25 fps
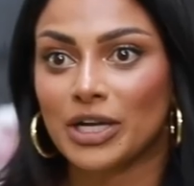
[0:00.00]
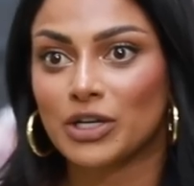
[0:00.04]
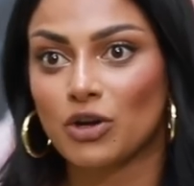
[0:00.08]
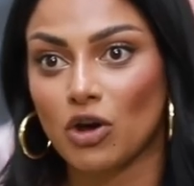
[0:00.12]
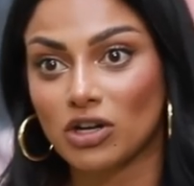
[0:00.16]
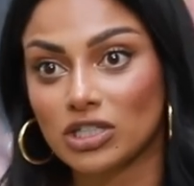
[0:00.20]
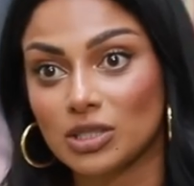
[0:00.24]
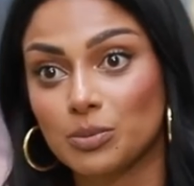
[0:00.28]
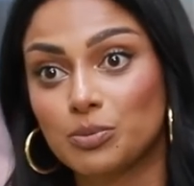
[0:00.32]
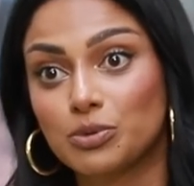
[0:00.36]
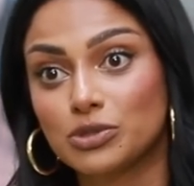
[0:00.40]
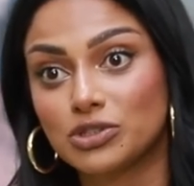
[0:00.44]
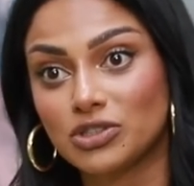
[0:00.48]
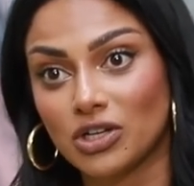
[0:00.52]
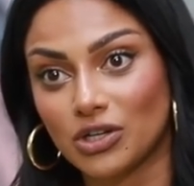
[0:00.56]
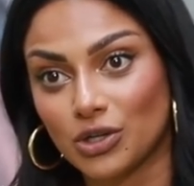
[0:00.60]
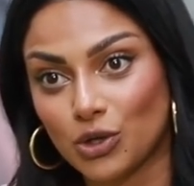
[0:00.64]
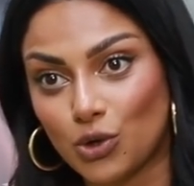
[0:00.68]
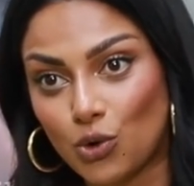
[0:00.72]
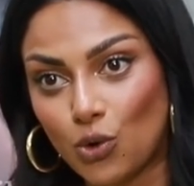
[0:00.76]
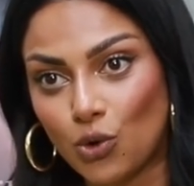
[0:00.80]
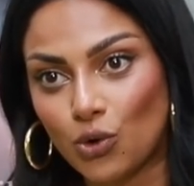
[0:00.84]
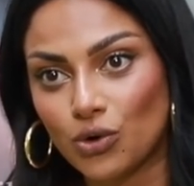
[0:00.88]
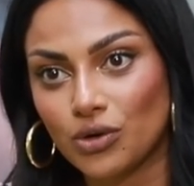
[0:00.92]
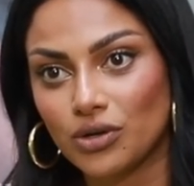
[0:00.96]
way doctor puts on
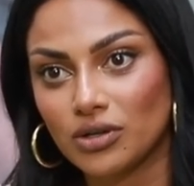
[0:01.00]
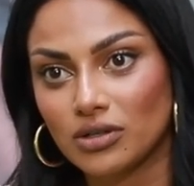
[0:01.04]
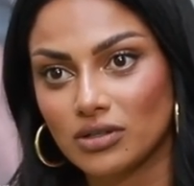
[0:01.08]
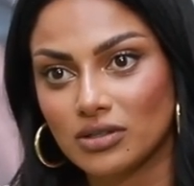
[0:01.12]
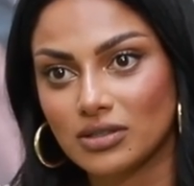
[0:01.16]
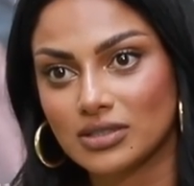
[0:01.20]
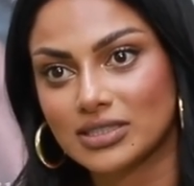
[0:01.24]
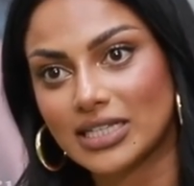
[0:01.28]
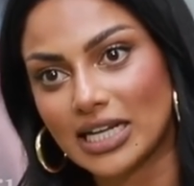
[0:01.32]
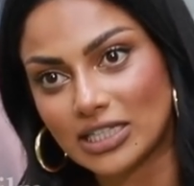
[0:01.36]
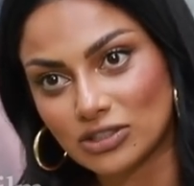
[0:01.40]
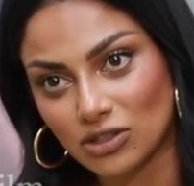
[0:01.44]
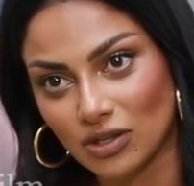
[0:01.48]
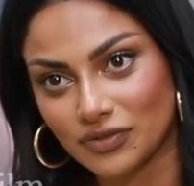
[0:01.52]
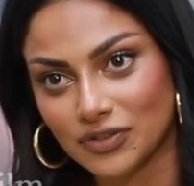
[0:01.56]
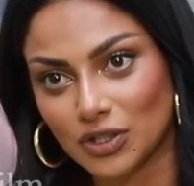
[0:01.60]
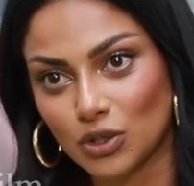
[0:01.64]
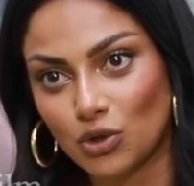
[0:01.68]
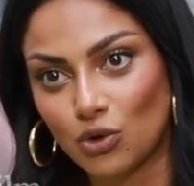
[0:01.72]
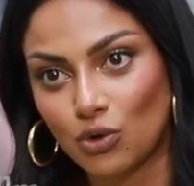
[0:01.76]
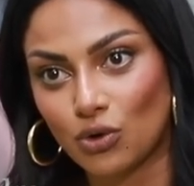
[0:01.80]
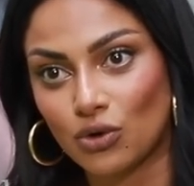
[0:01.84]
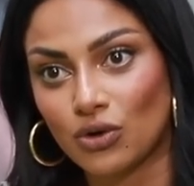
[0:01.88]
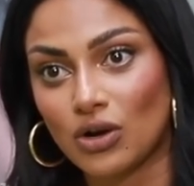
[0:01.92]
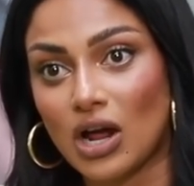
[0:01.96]
a coat, takes off
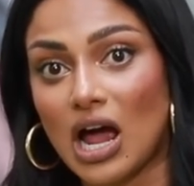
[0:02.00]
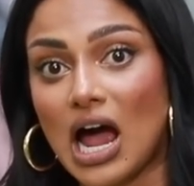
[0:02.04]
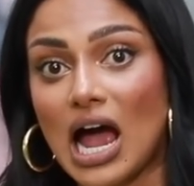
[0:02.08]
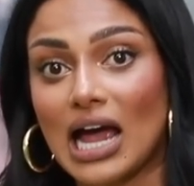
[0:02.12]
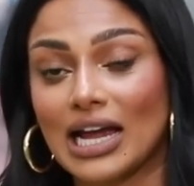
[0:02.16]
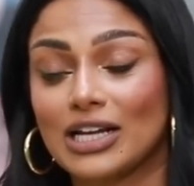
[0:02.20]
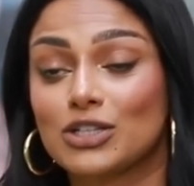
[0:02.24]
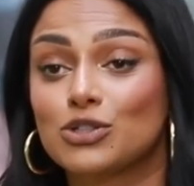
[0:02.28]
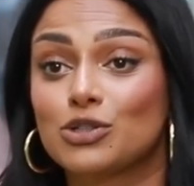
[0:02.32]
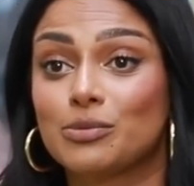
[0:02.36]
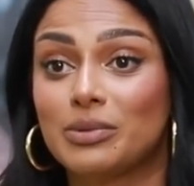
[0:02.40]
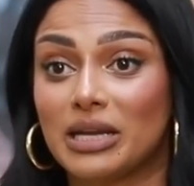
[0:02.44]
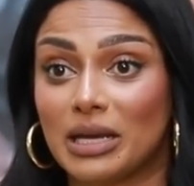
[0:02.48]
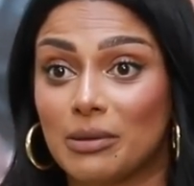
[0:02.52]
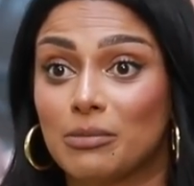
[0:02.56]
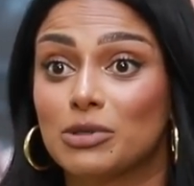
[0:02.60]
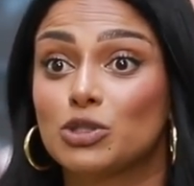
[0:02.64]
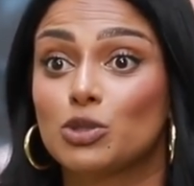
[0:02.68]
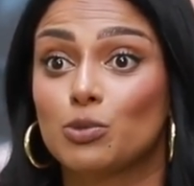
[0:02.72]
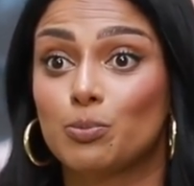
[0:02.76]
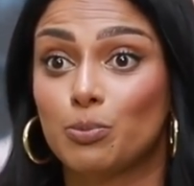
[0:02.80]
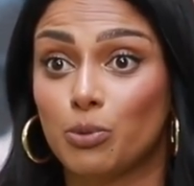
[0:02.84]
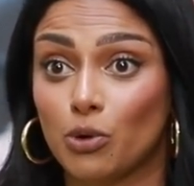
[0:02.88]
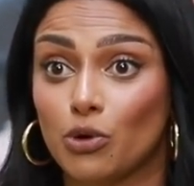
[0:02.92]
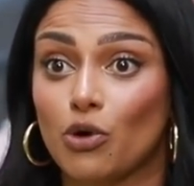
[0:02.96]
the coat, I should be
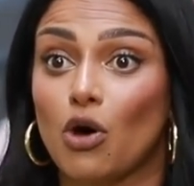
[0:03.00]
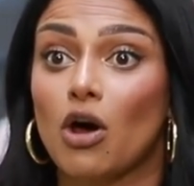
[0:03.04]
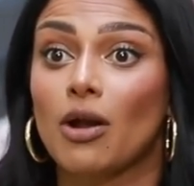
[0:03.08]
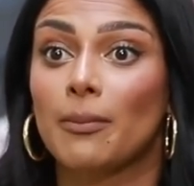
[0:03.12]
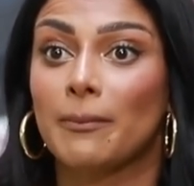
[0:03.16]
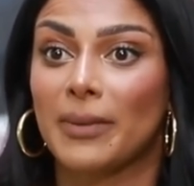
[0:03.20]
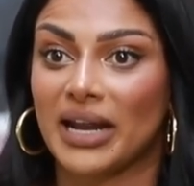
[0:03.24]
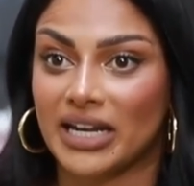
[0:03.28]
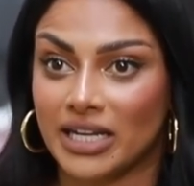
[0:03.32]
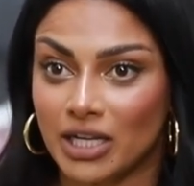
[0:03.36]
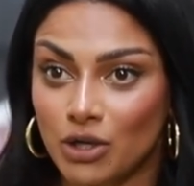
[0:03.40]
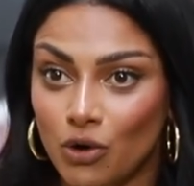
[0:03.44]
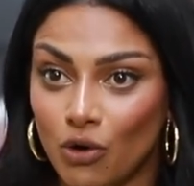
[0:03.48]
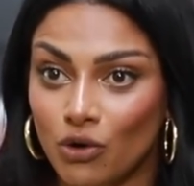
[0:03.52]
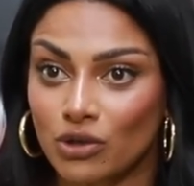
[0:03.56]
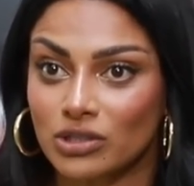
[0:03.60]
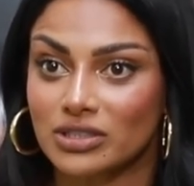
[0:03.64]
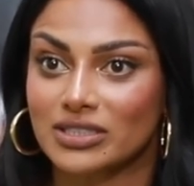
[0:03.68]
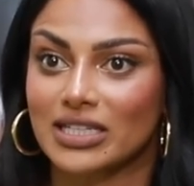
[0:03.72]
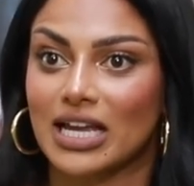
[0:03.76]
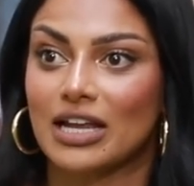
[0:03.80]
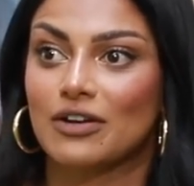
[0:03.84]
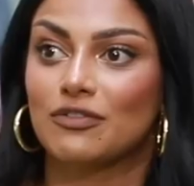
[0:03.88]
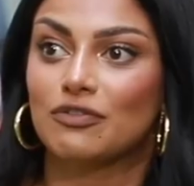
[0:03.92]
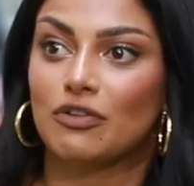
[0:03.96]
able to put on many
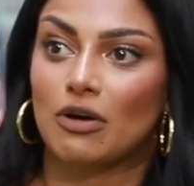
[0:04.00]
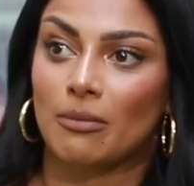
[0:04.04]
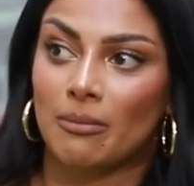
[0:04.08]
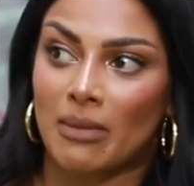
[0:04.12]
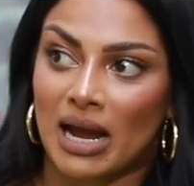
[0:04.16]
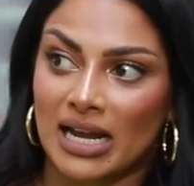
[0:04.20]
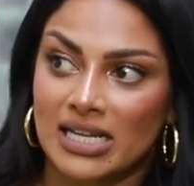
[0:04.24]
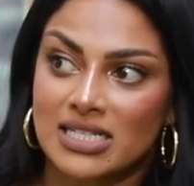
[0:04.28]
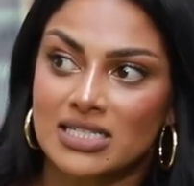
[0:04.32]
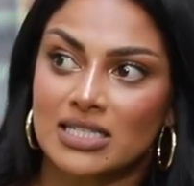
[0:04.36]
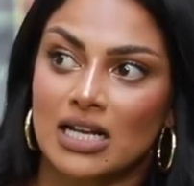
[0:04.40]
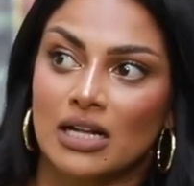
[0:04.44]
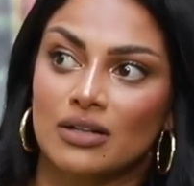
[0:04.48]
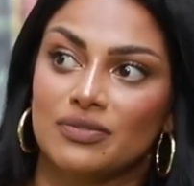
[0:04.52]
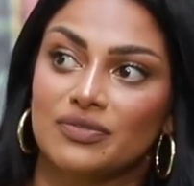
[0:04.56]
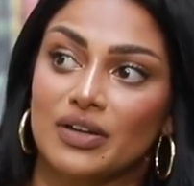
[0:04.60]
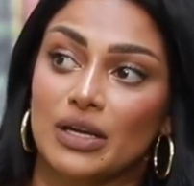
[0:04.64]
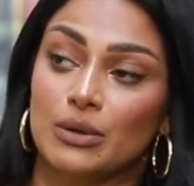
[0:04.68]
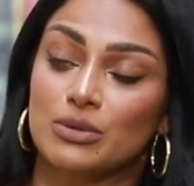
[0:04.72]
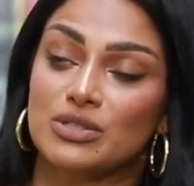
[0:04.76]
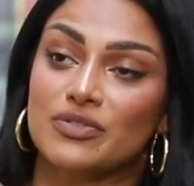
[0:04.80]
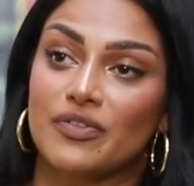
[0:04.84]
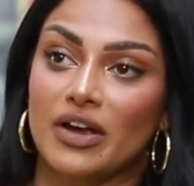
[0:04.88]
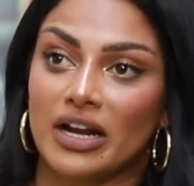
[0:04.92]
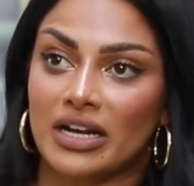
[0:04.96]
coats. And for myself,
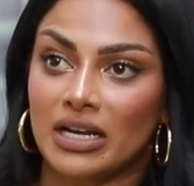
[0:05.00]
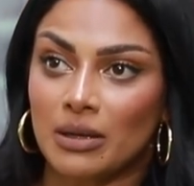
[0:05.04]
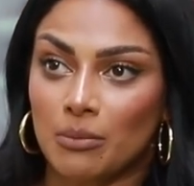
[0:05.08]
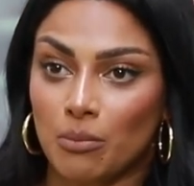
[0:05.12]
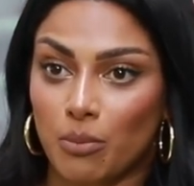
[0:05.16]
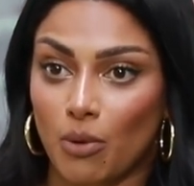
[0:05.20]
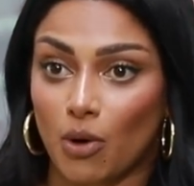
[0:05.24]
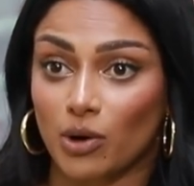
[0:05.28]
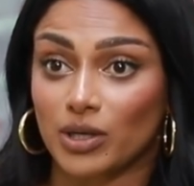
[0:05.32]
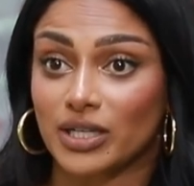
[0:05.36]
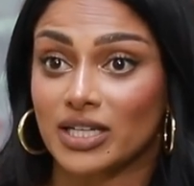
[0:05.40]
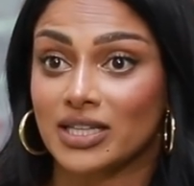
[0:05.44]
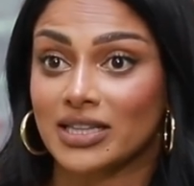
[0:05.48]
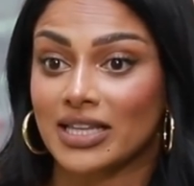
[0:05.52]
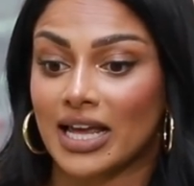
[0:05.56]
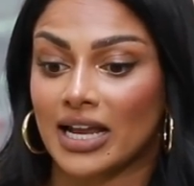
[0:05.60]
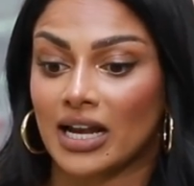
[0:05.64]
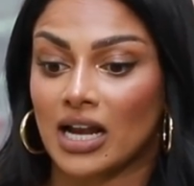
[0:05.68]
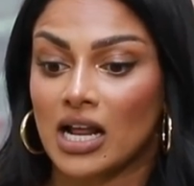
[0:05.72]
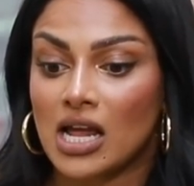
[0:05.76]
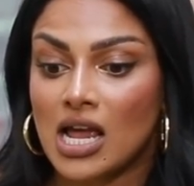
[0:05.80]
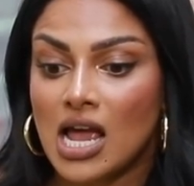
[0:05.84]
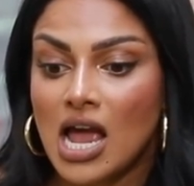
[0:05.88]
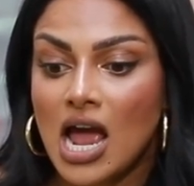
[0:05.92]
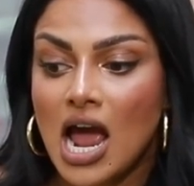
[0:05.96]
it was very important
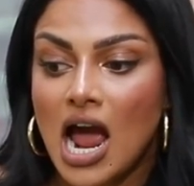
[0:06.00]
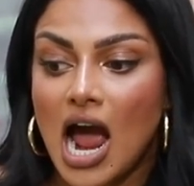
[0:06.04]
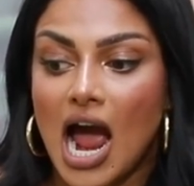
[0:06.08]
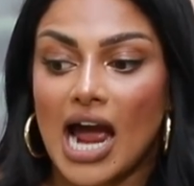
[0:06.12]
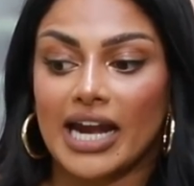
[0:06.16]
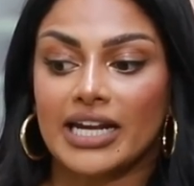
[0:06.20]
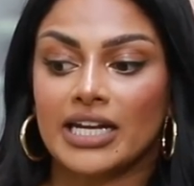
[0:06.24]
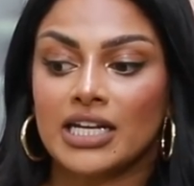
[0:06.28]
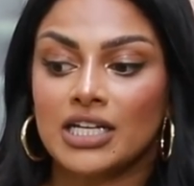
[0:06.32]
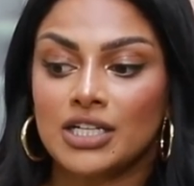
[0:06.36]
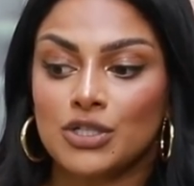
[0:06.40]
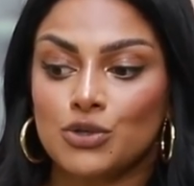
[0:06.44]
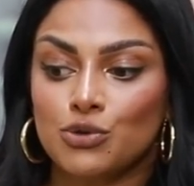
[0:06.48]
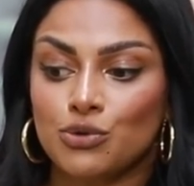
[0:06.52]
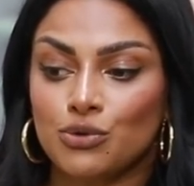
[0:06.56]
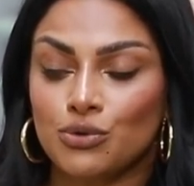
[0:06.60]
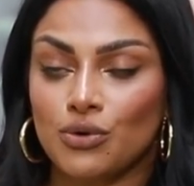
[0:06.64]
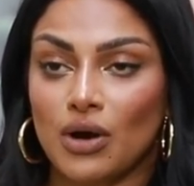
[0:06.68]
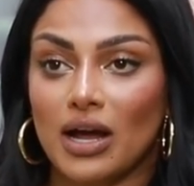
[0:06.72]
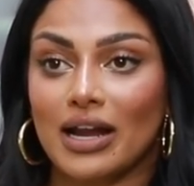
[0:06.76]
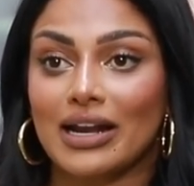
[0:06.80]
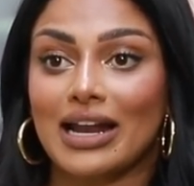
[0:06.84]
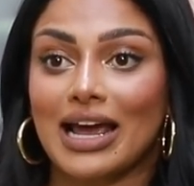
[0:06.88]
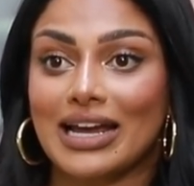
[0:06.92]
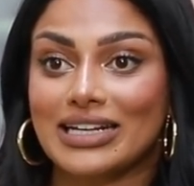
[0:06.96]
that I didn't
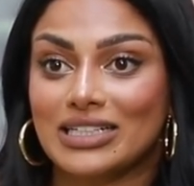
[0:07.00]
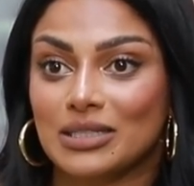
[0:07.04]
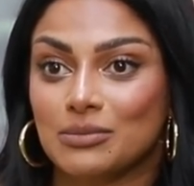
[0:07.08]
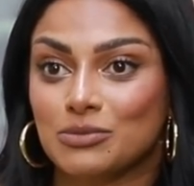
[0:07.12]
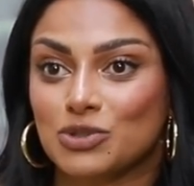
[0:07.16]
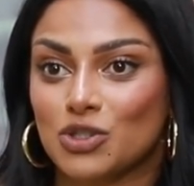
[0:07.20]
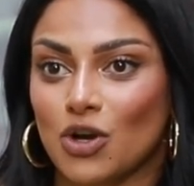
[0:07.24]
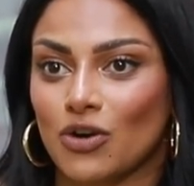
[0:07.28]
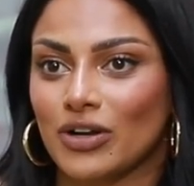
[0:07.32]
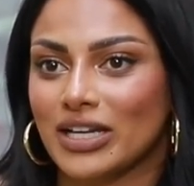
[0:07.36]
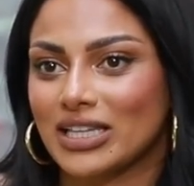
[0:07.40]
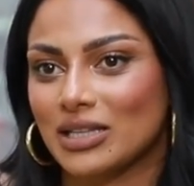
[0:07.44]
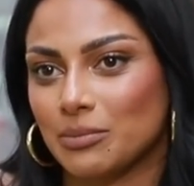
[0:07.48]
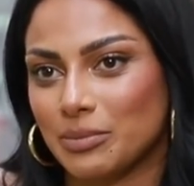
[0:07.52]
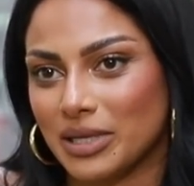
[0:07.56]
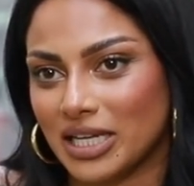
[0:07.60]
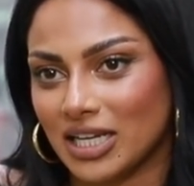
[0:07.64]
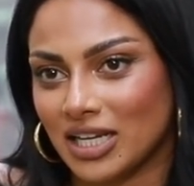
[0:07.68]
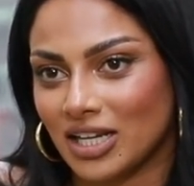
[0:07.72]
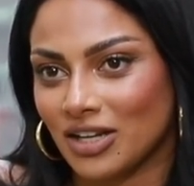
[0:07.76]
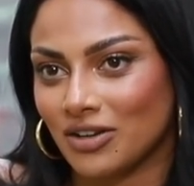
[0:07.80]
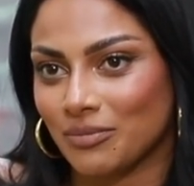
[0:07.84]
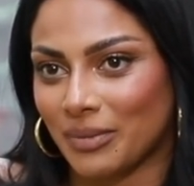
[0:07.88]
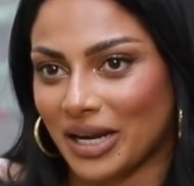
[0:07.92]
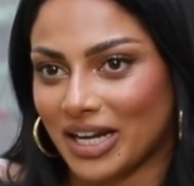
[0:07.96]
do an item song in the
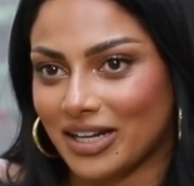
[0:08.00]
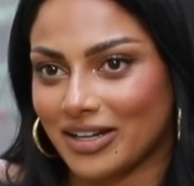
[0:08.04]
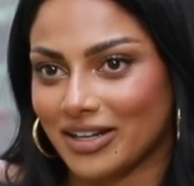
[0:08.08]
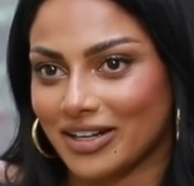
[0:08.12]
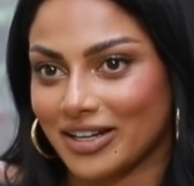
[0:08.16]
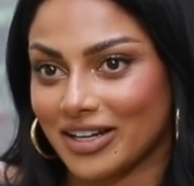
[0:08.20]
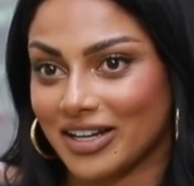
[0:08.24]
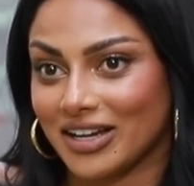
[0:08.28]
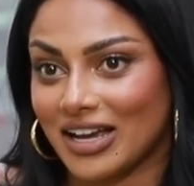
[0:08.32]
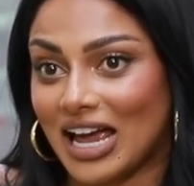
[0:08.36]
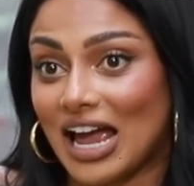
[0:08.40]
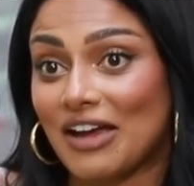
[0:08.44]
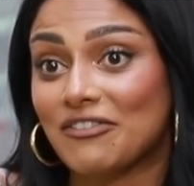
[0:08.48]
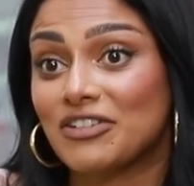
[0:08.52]
beginning of my career.